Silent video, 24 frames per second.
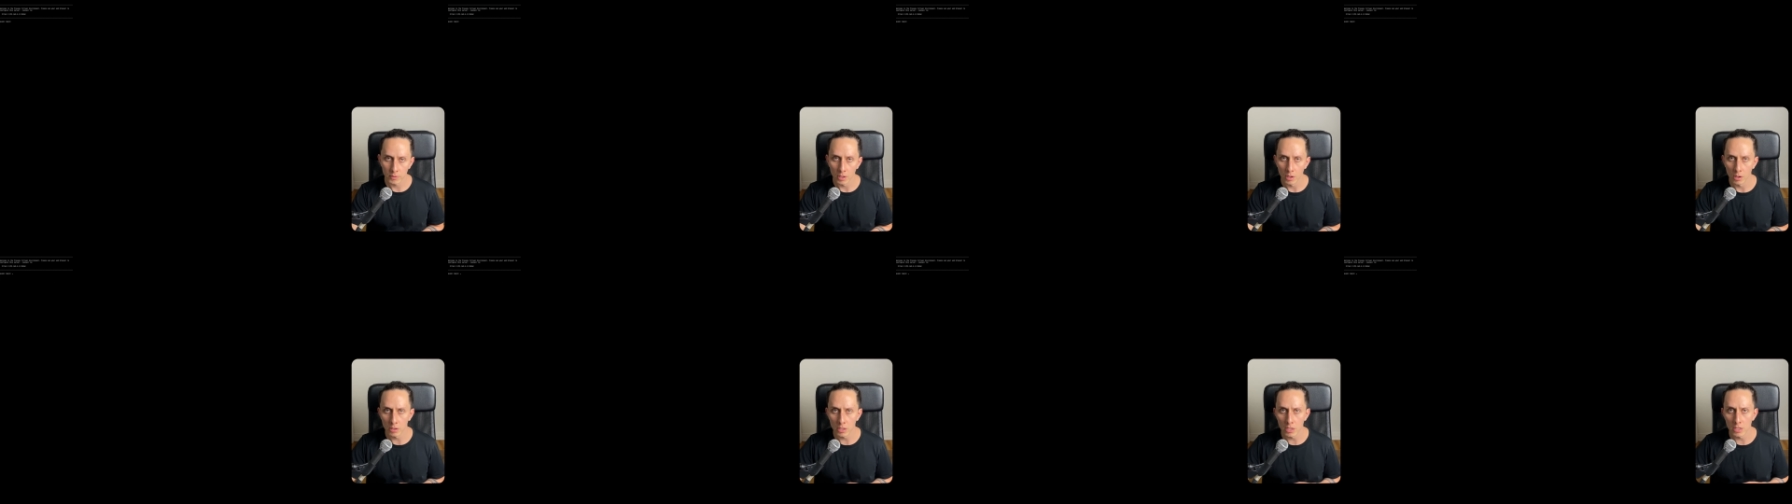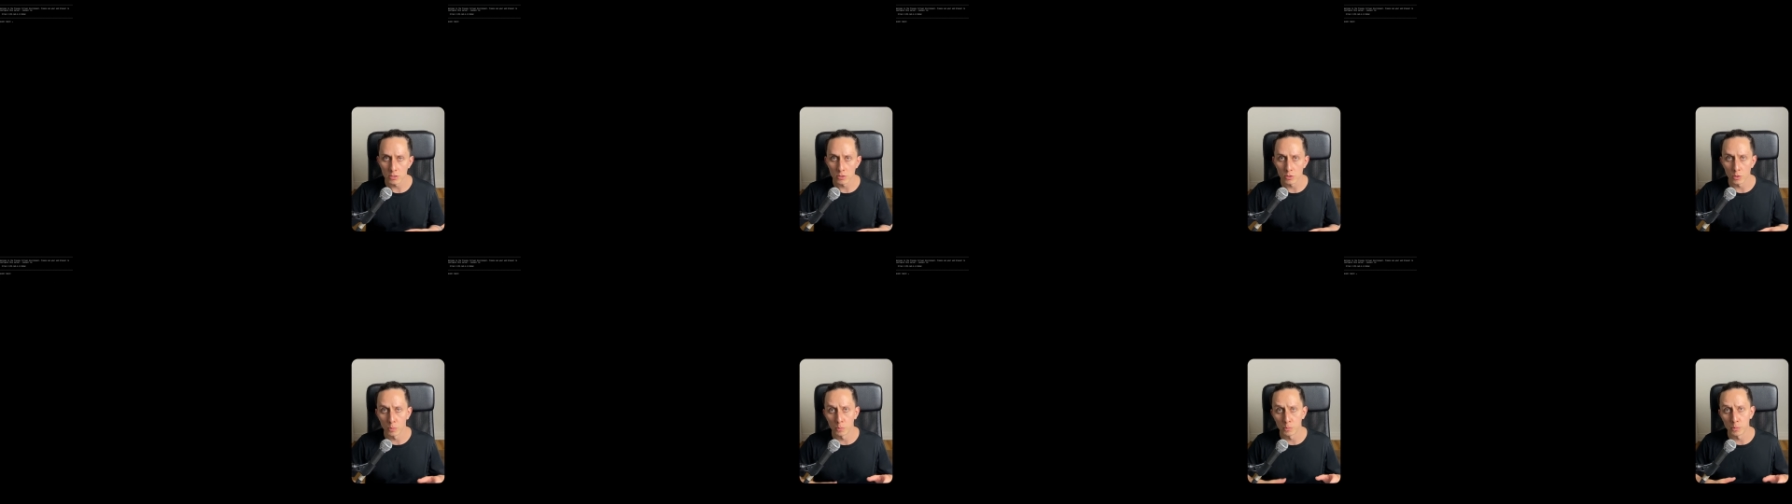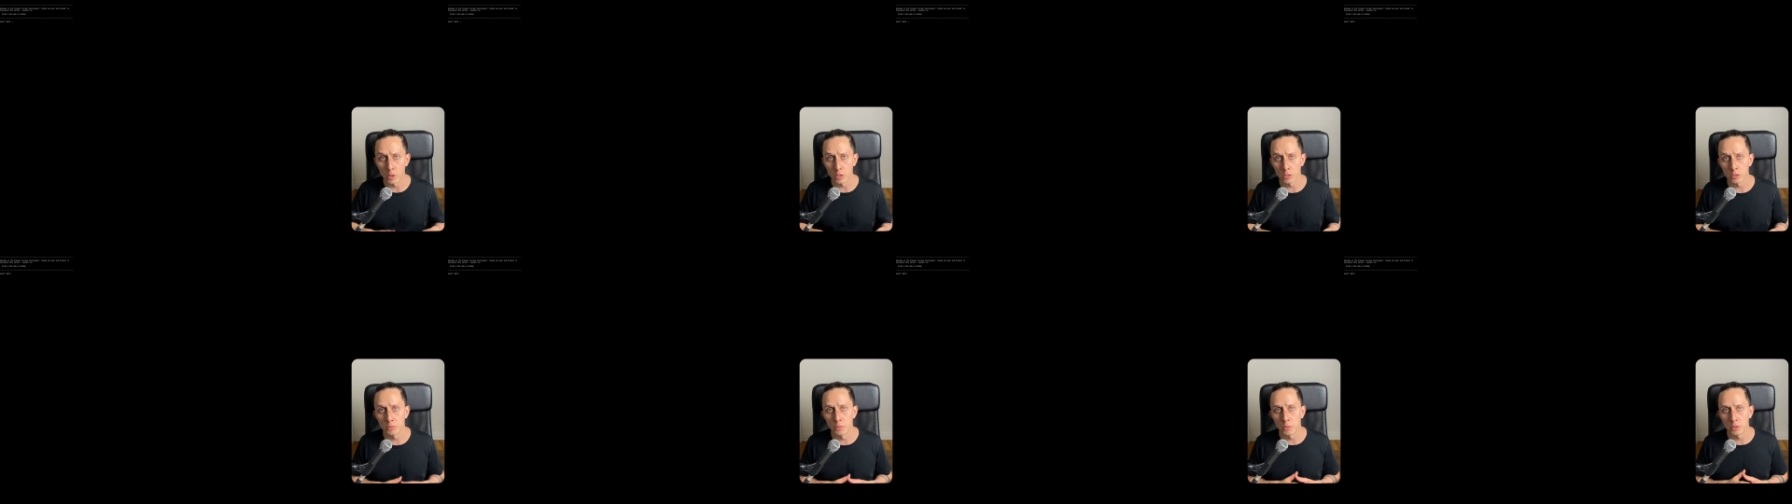Okay, so
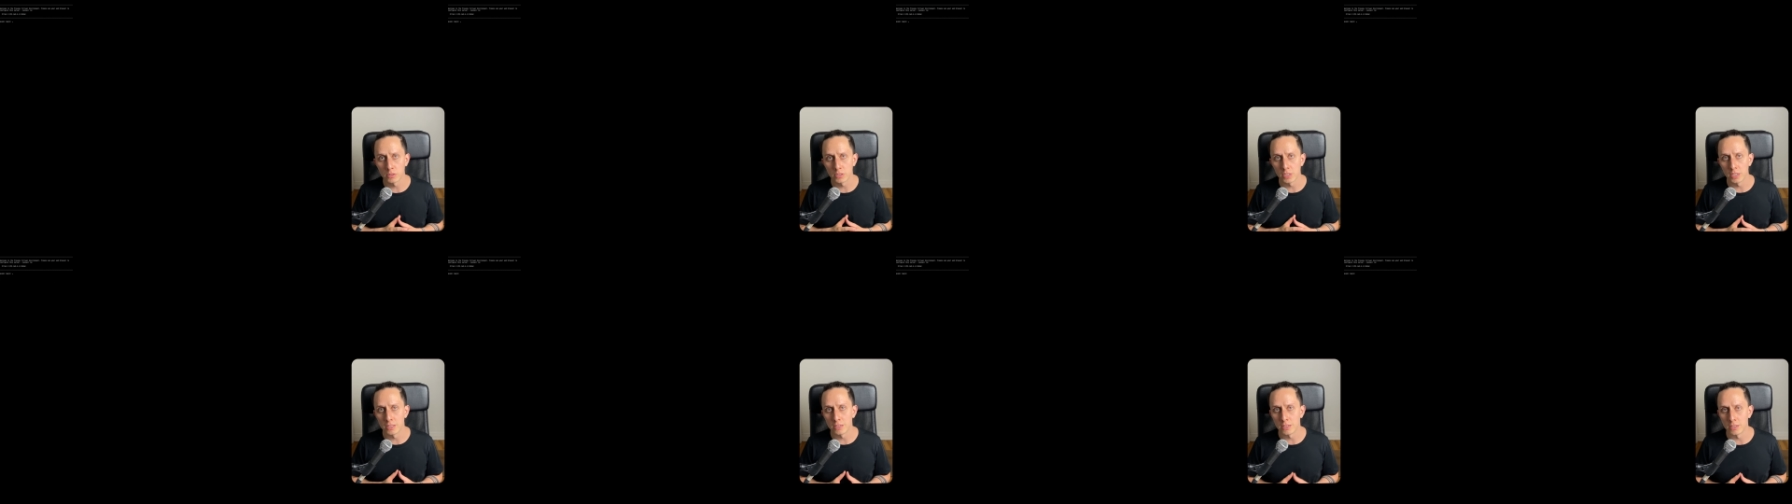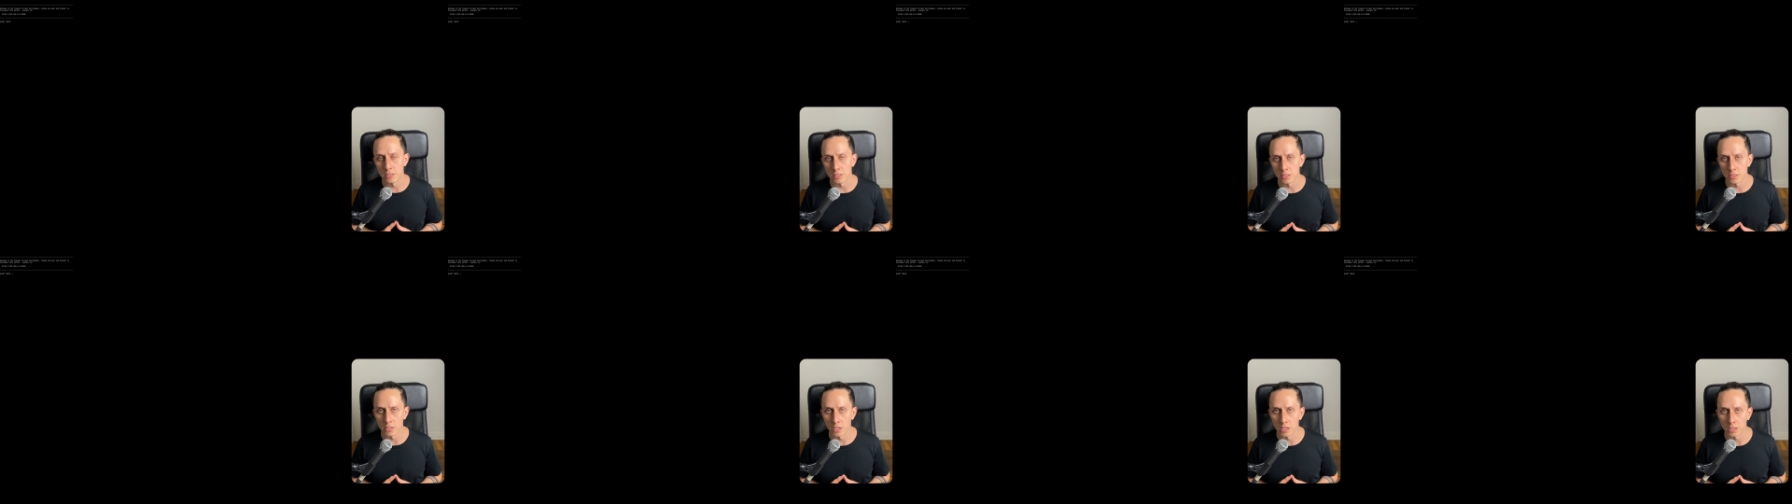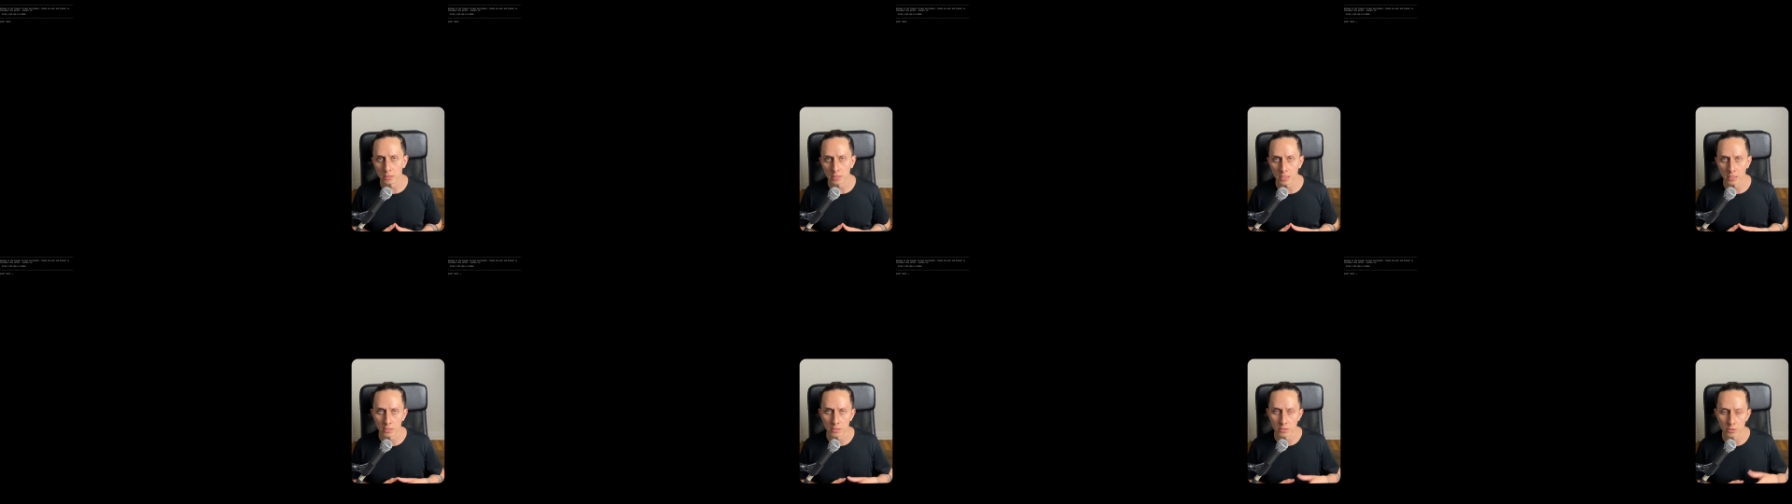Proxmox is
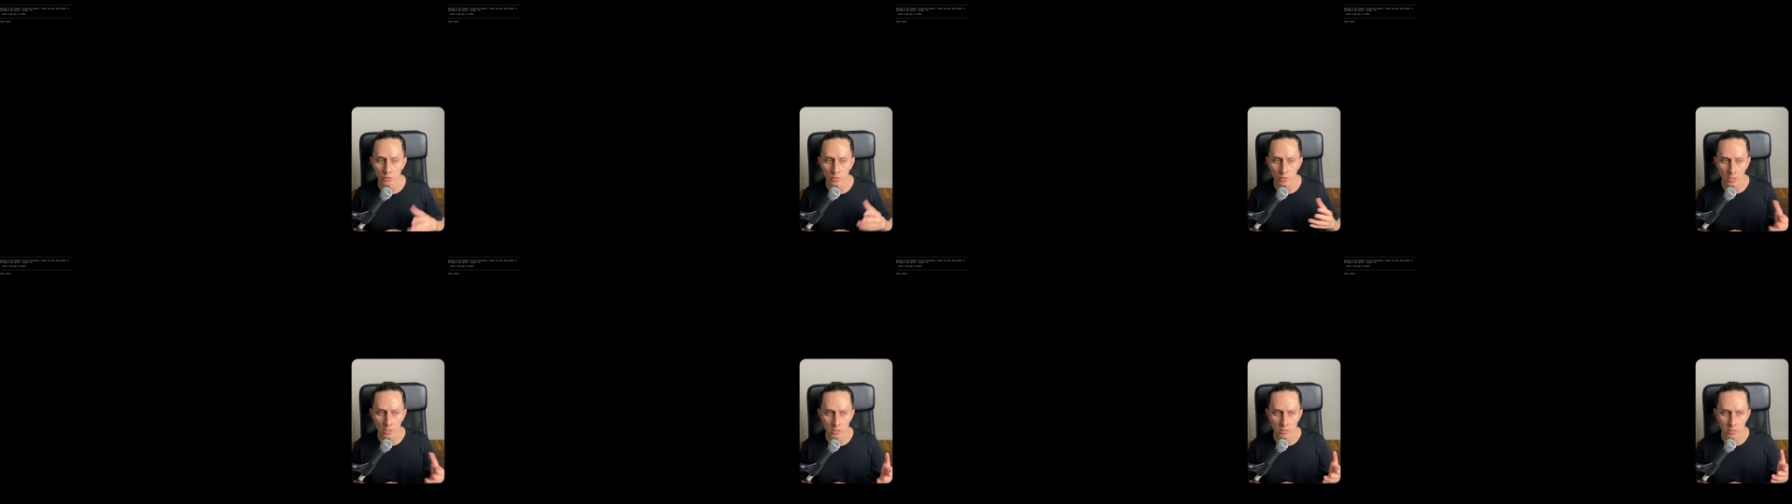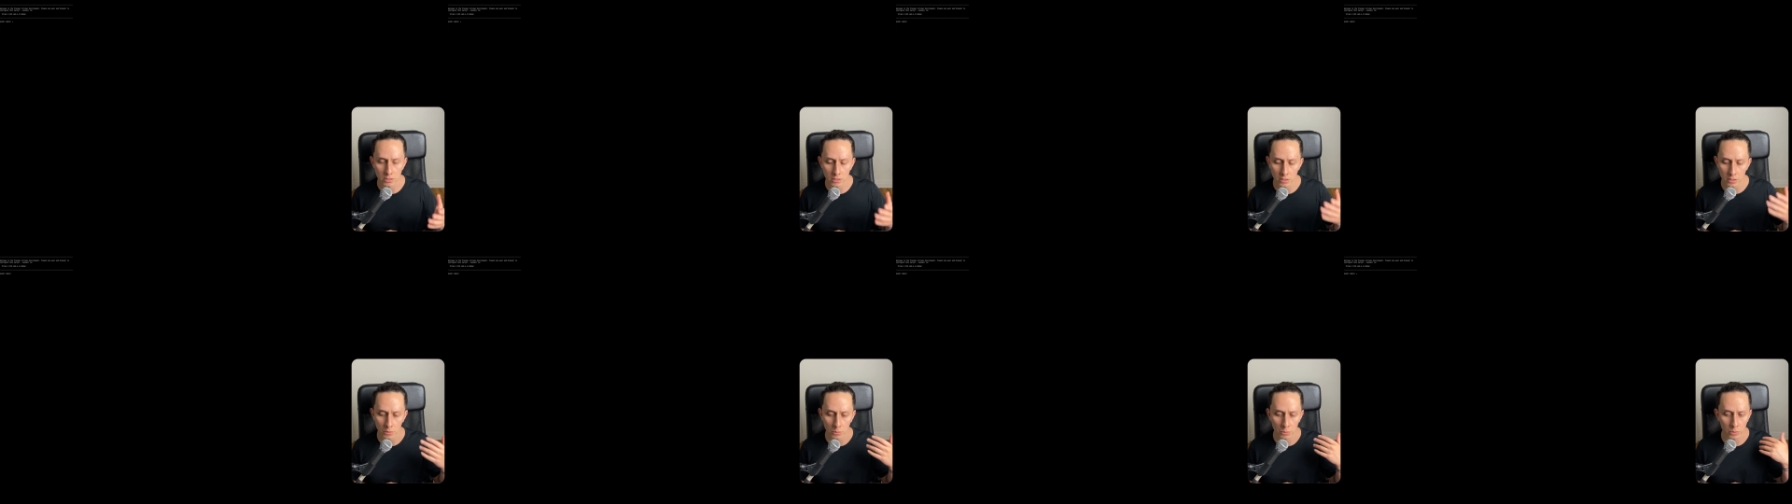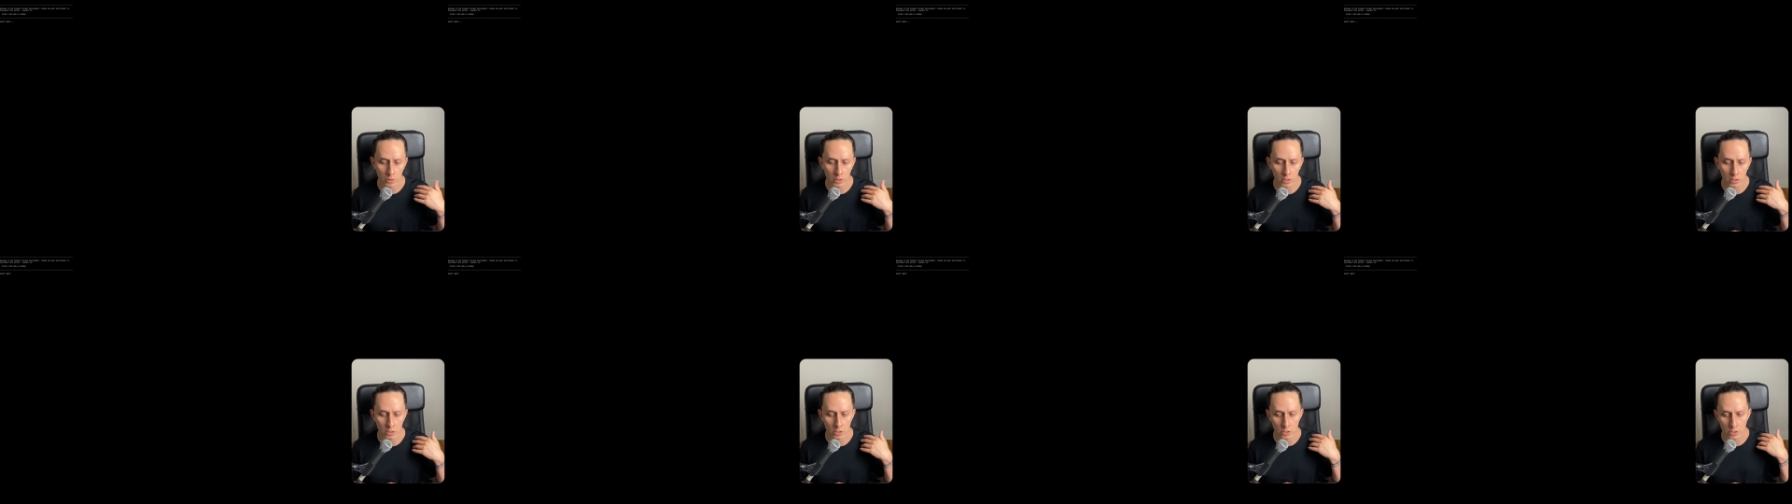installed and as you can see,
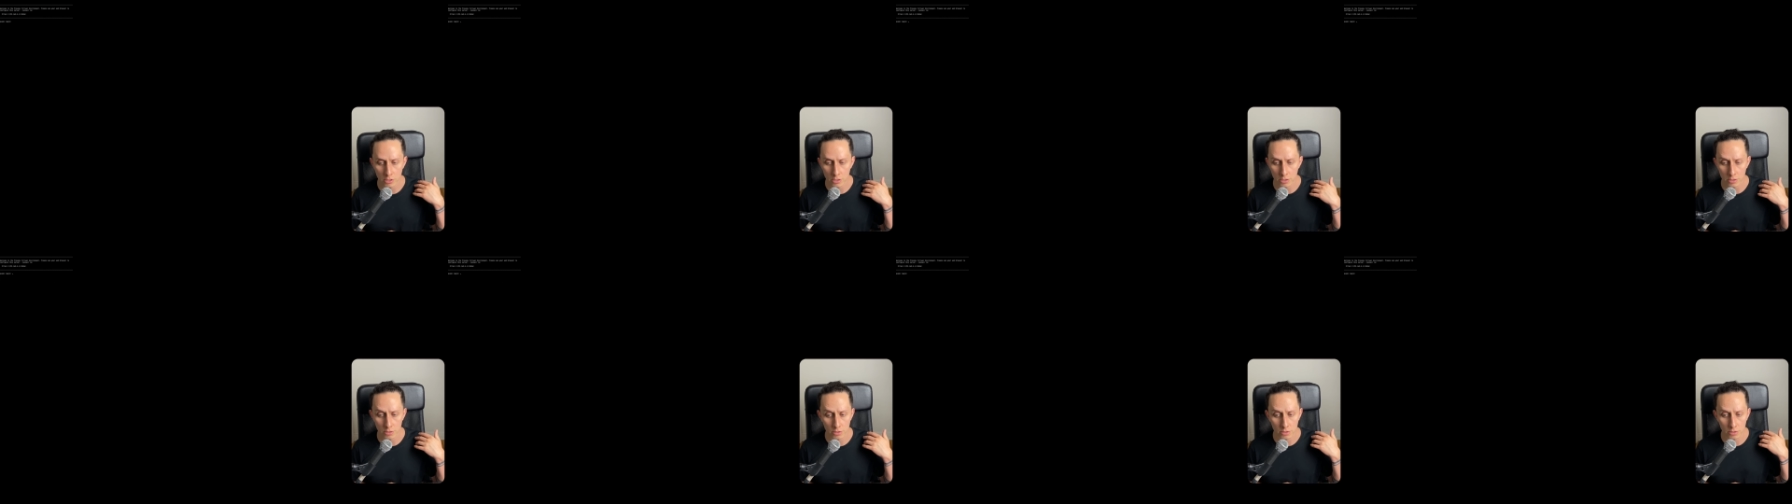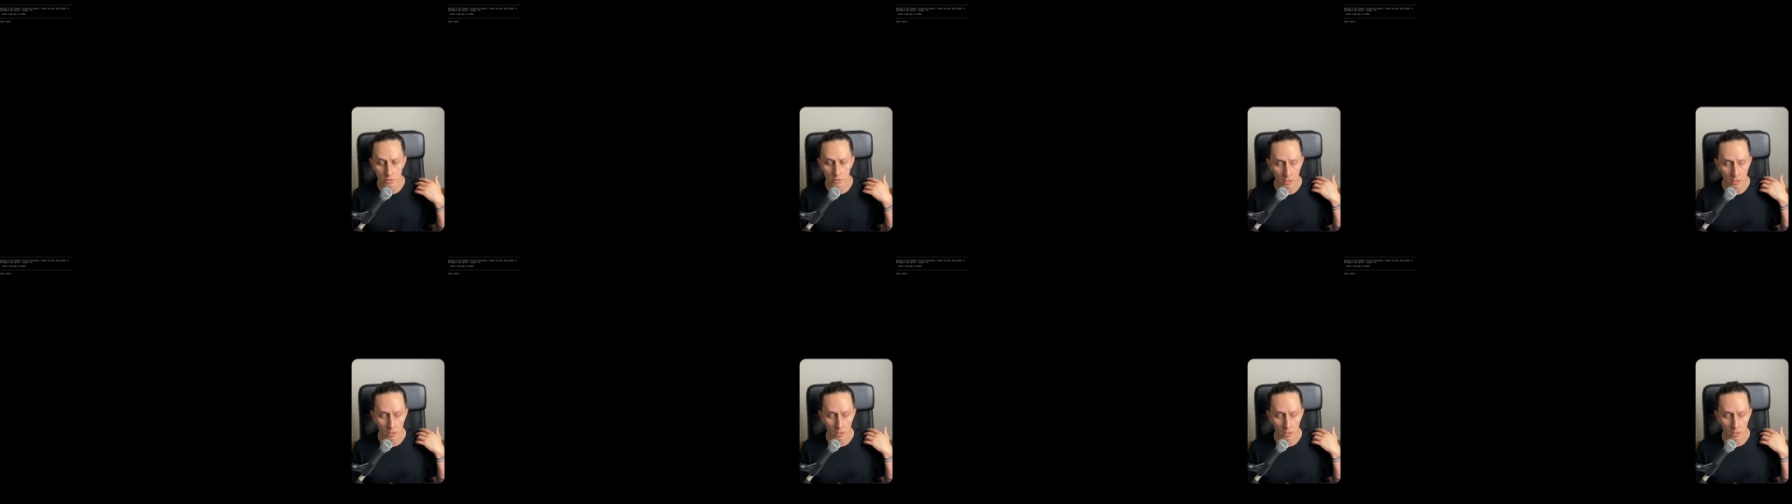we are just,